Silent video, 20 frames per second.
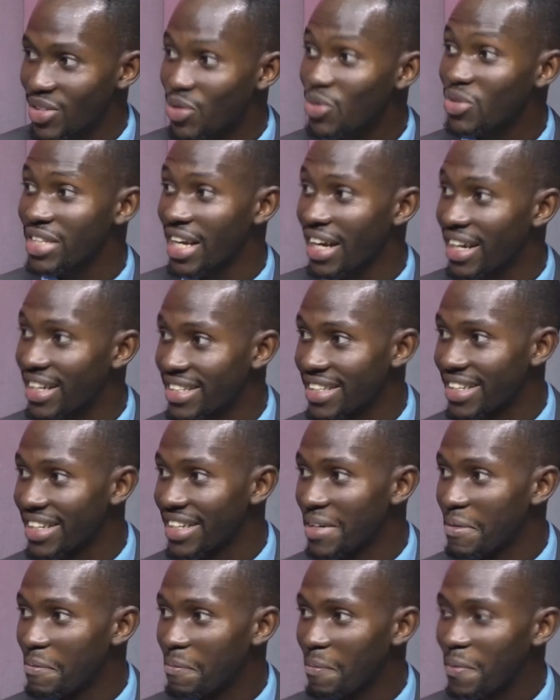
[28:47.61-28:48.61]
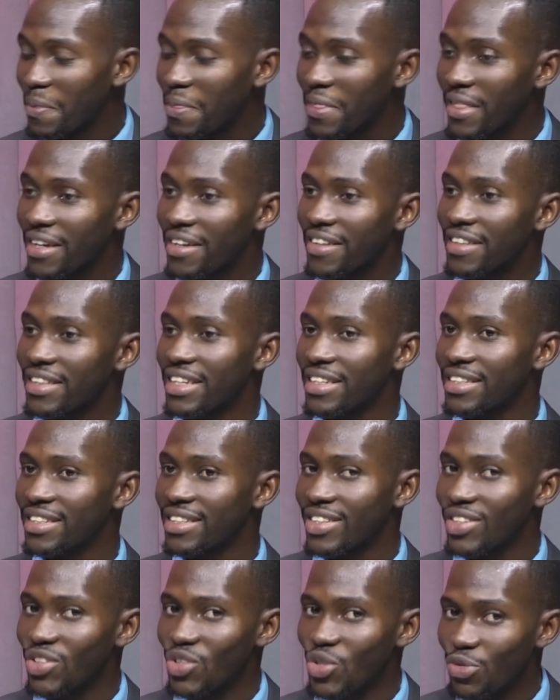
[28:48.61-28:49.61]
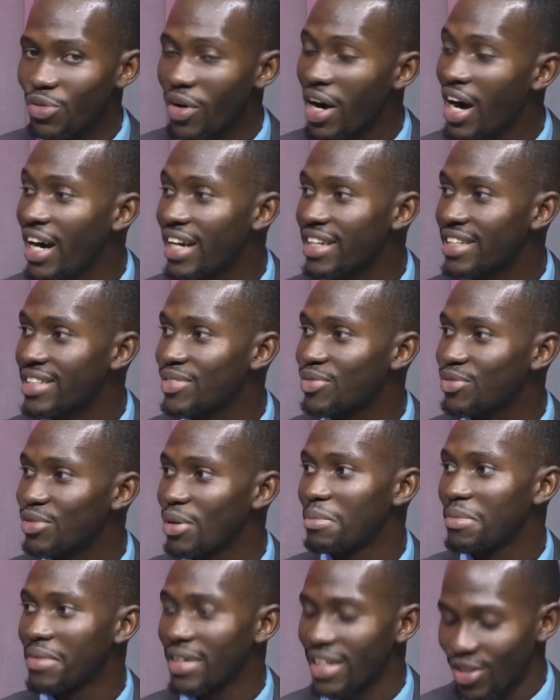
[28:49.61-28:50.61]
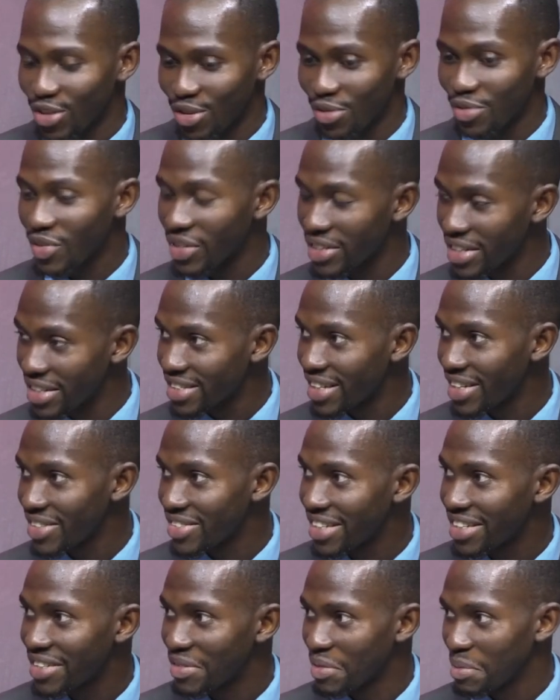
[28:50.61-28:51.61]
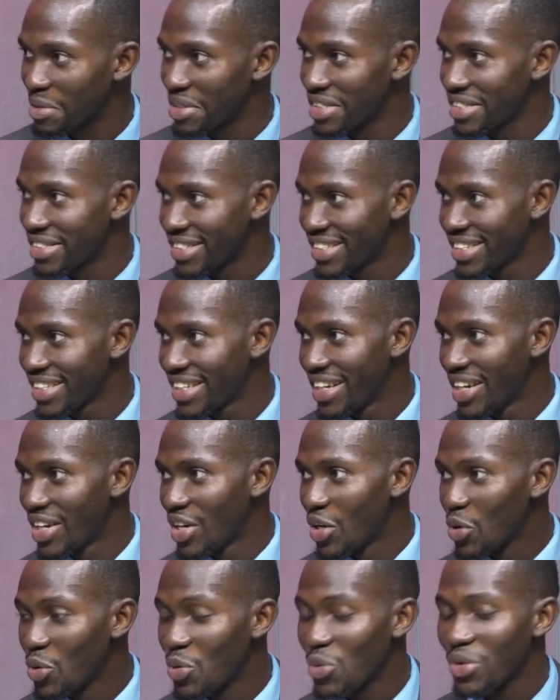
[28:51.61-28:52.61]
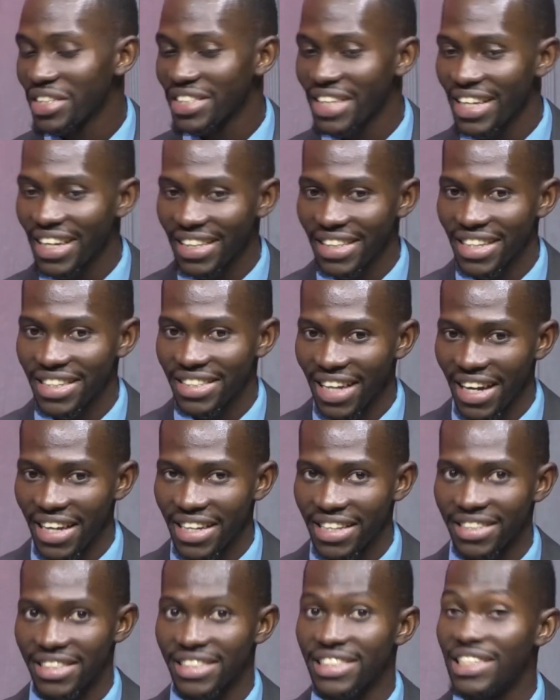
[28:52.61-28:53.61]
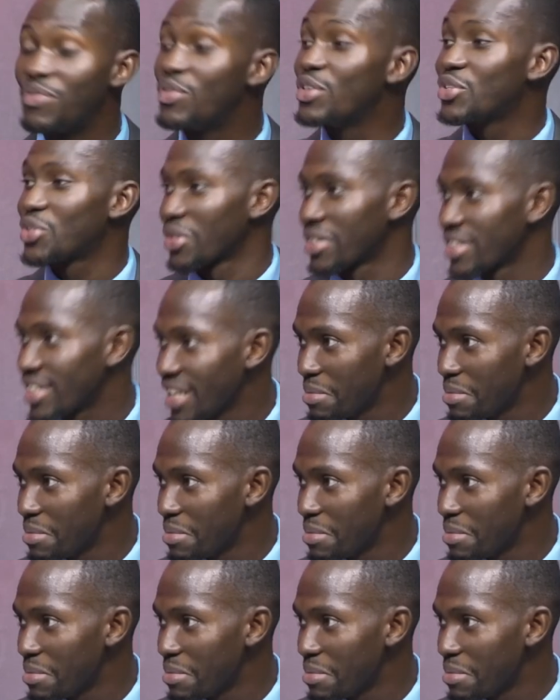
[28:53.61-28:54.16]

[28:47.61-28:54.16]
You said that you've heard from a lot of critics outside of the ministry who are saying that there is division.